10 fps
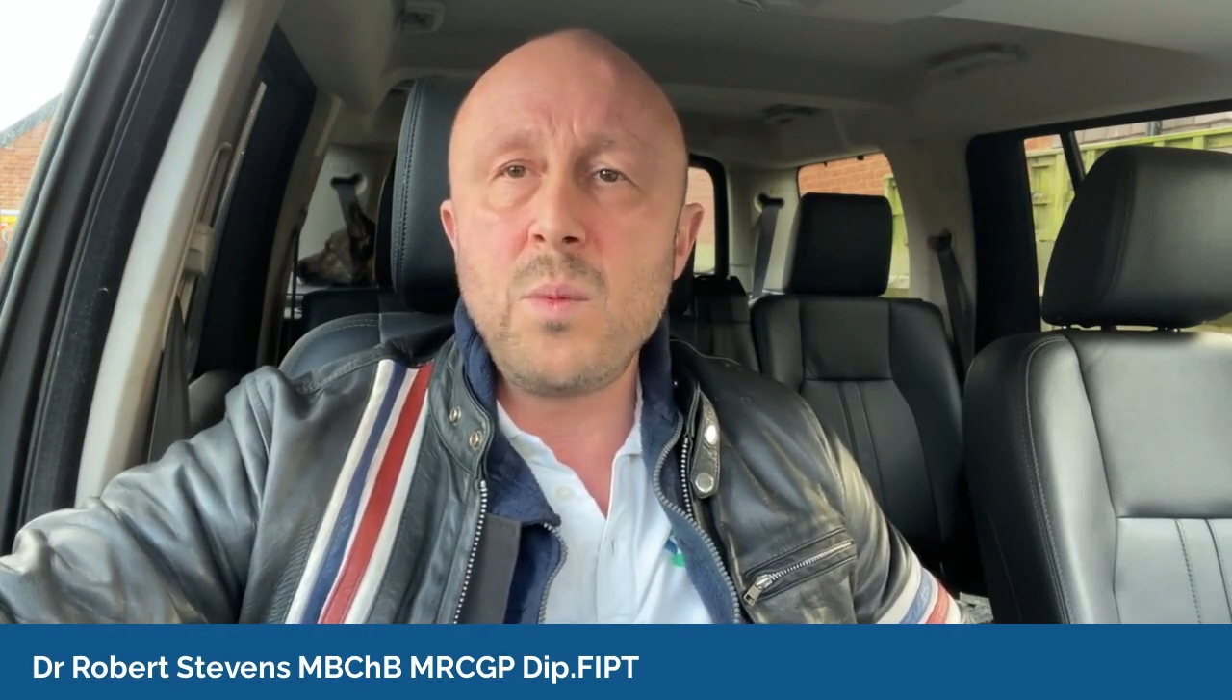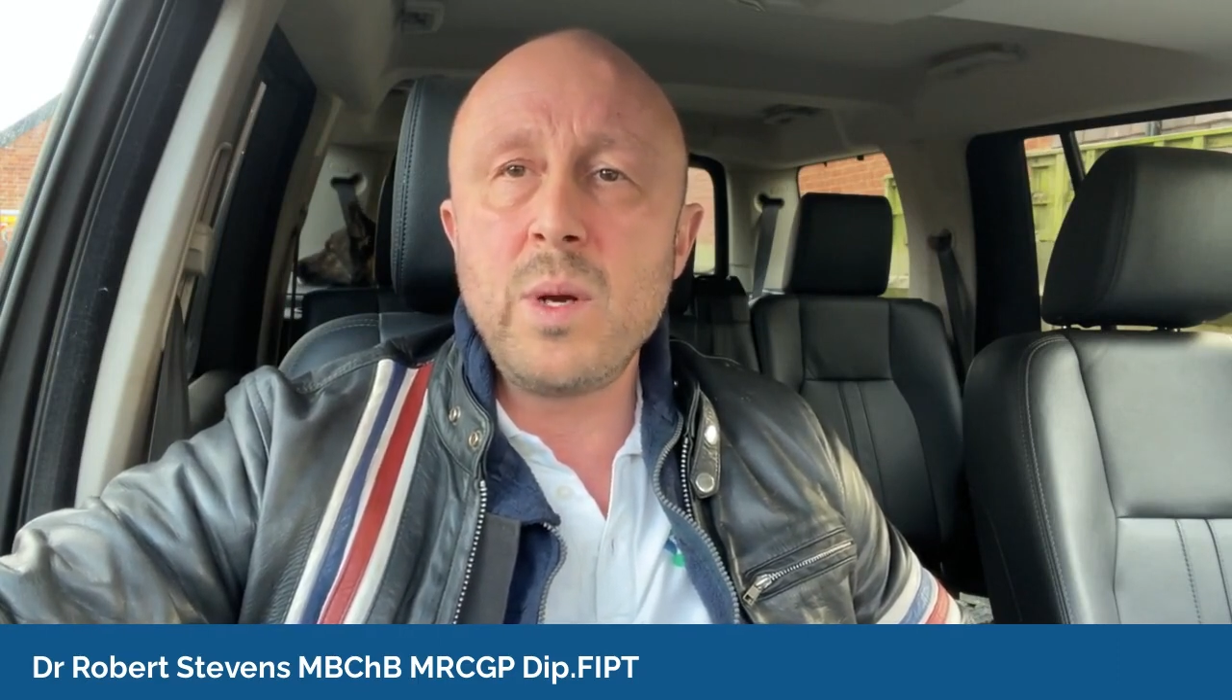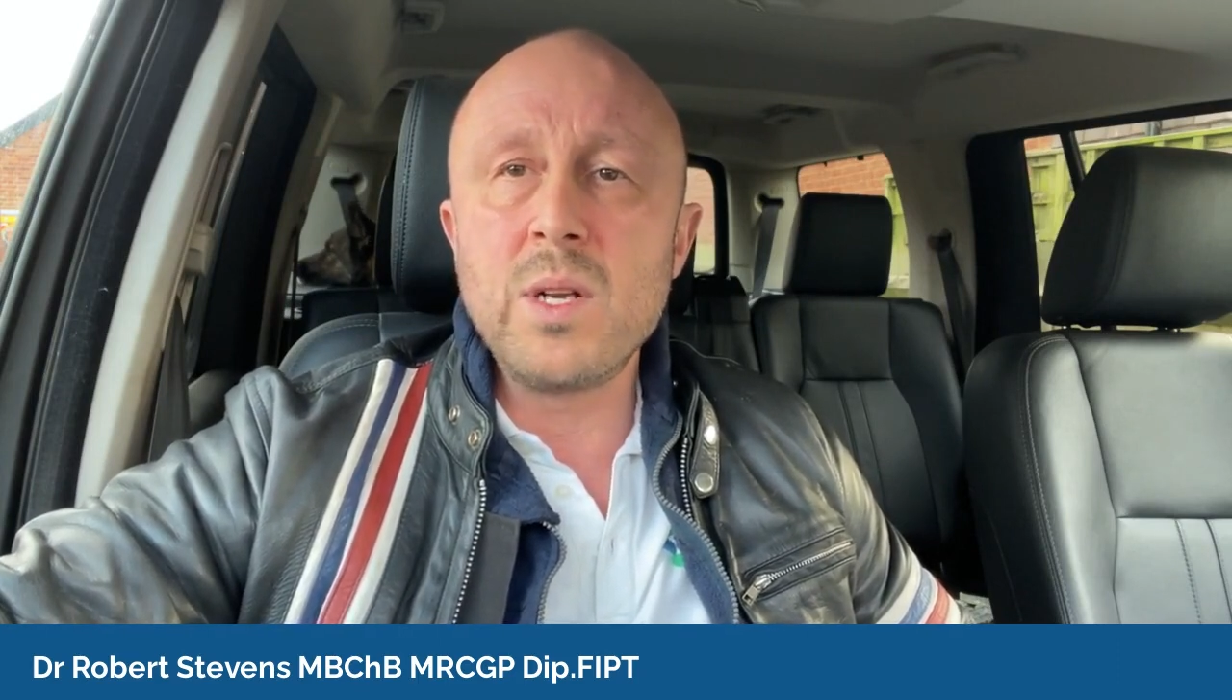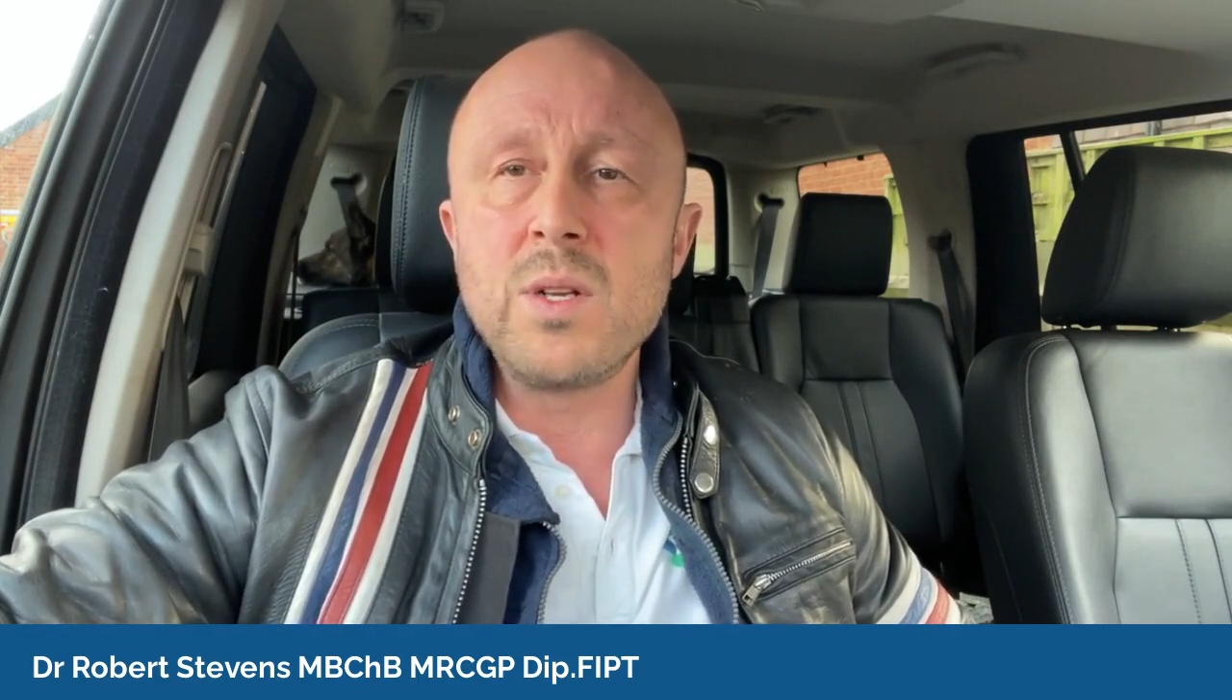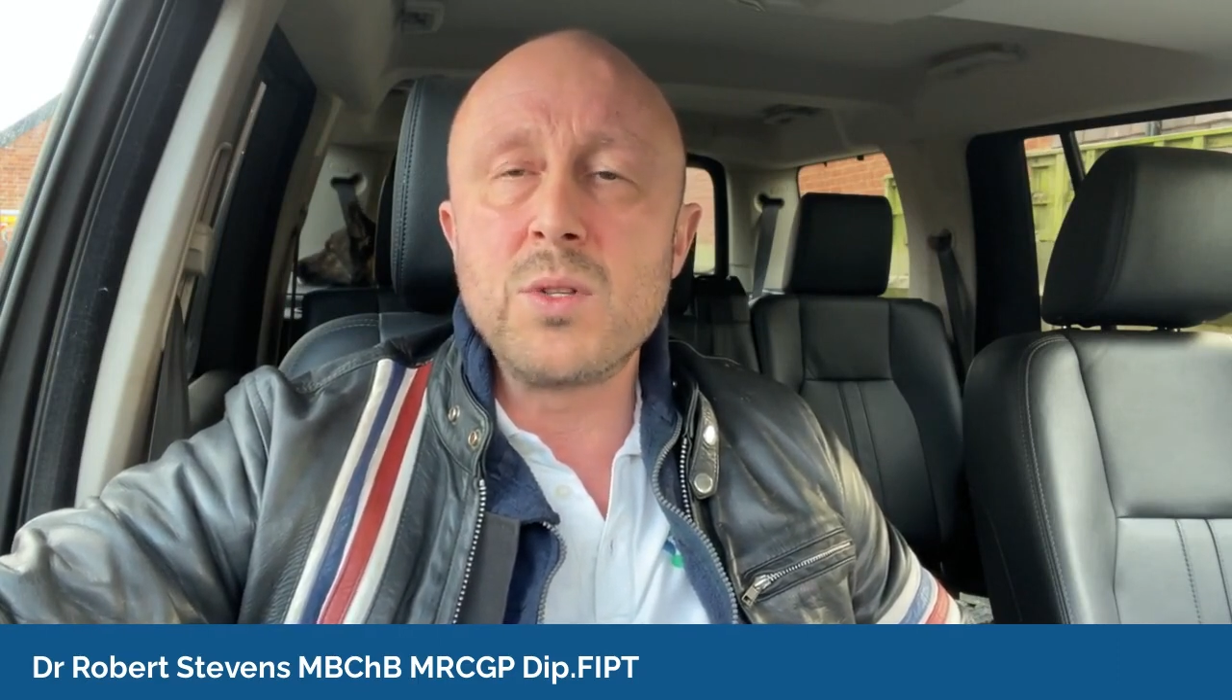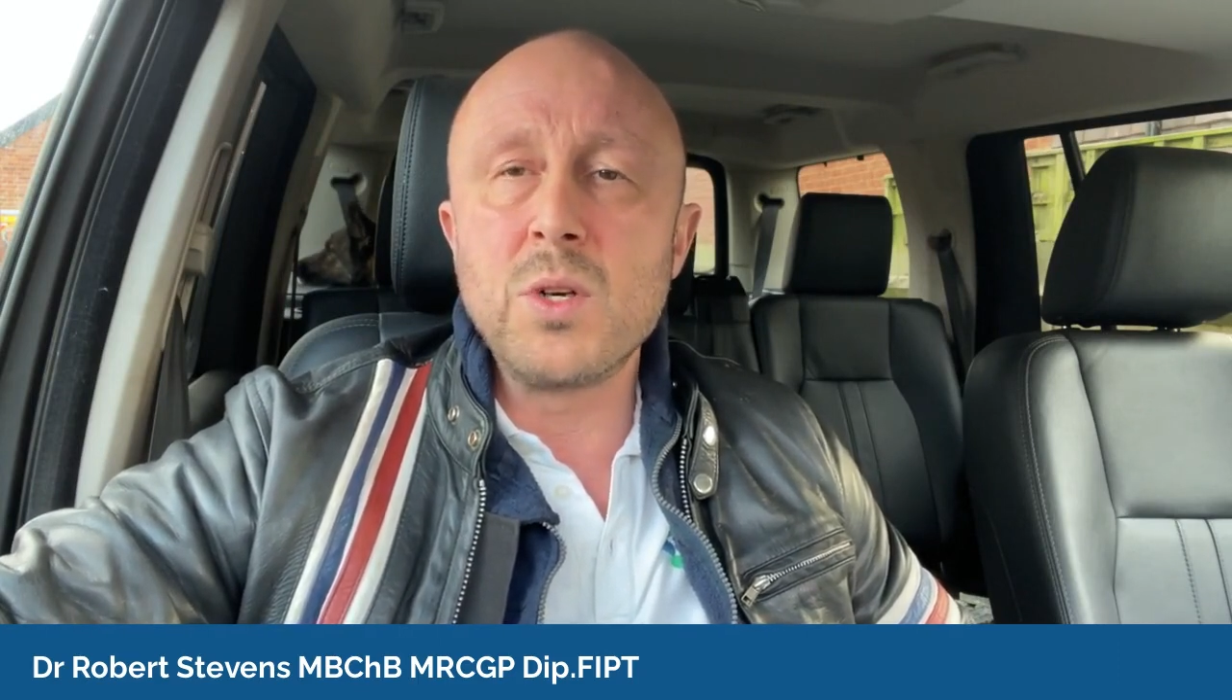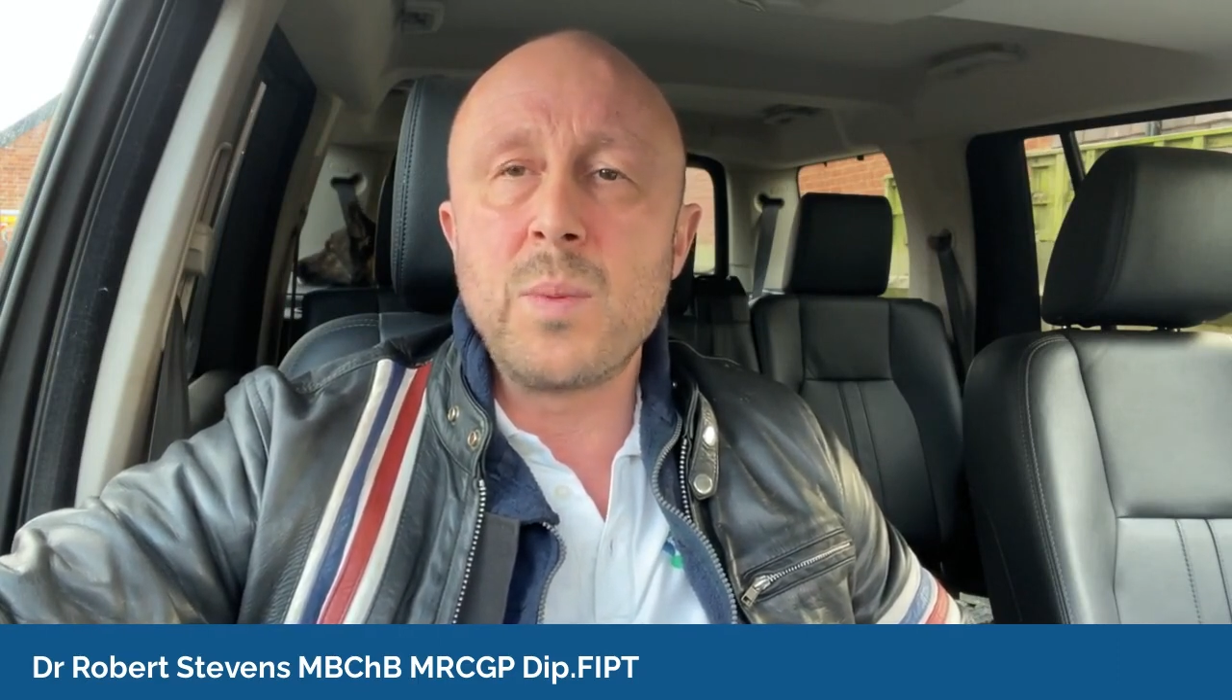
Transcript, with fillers: we're going to talk